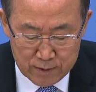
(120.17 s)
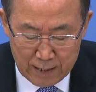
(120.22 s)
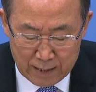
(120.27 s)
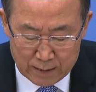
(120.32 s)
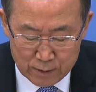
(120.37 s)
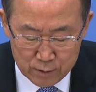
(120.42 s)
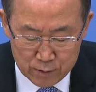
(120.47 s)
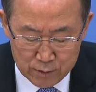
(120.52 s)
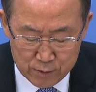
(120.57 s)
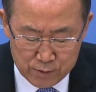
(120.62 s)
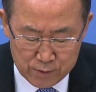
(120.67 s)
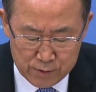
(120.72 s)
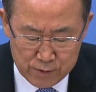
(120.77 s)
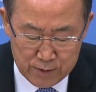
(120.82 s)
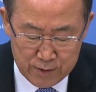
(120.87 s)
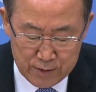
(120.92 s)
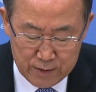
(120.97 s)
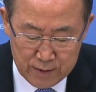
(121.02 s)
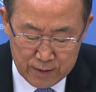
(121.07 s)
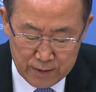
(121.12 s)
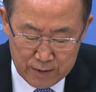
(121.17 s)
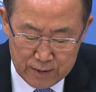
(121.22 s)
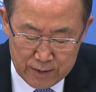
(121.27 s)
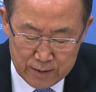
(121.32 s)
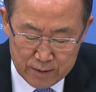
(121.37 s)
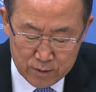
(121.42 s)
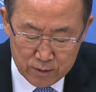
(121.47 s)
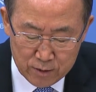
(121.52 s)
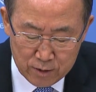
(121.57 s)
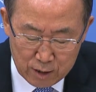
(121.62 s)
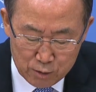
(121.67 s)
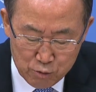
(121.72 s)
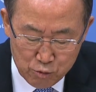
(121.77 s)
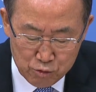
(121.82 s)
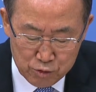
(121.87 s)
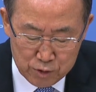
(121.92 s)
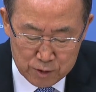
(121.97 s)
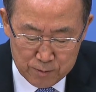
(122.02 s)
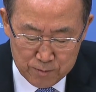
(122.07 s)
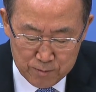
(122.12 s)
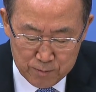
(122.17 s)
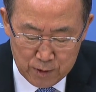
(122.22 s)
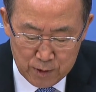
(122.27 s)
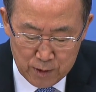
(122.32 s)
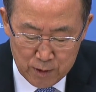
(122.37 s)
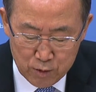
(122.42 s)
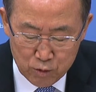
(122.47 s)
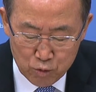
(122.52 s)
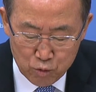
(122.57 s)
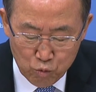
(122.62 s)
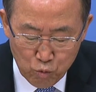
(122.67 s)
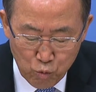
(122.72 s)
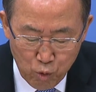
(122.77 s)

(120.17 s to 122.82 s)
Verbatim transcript: actors in the country to